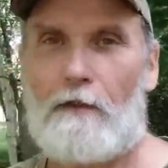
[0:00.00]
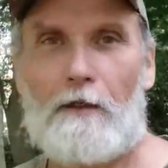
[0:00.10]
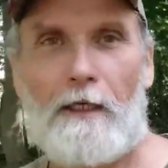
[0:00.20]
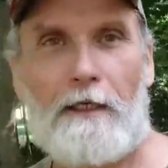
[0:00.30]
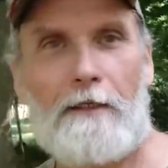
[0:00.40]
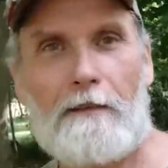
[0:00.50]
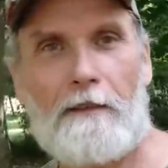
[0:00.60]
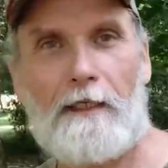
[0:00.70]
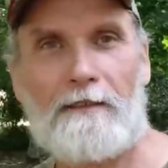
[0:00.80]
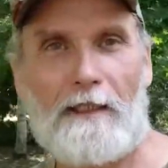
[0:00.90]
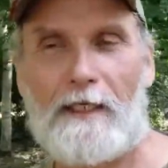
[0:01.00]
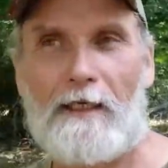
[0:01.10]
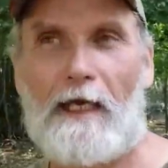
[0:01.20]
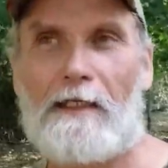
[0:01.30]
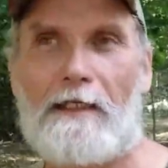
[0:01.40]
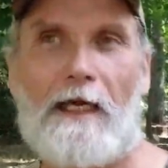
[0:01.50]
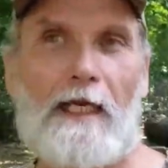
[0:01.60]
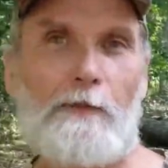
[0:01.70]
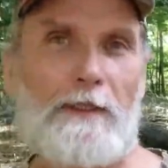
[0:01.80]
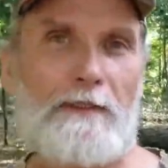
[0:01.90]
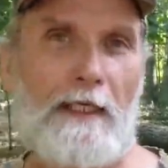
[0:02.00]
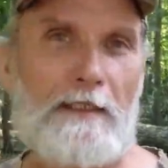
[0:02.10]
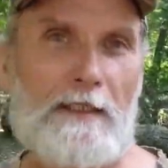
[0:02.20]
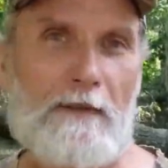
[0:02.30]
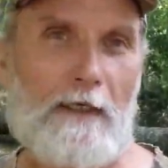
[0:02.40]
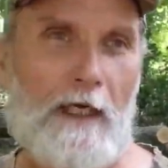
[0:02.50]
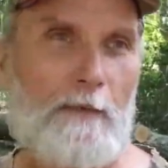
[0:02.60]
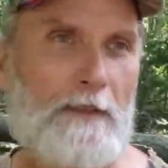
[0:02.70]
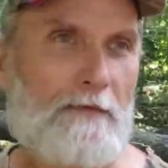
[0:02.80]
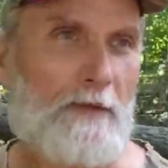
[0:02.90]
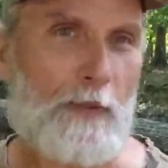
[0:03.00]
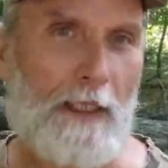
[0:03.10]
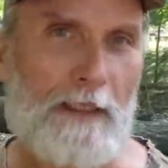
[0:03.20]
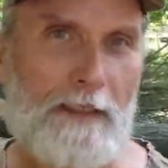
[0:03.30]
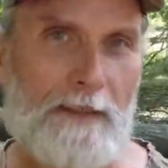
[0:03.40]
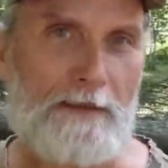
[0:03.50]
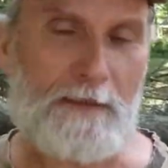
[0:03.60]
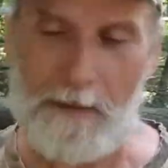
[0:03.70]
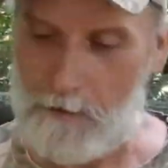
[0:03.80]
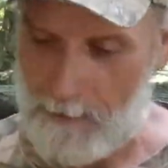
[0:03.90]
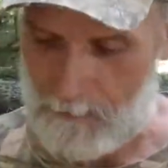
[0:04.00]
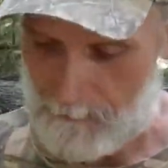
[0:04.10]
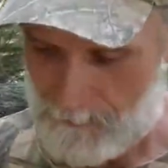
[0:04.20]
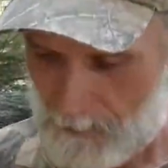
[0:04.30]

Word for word: okay? It's like 99% of the carbon of the planet is C12.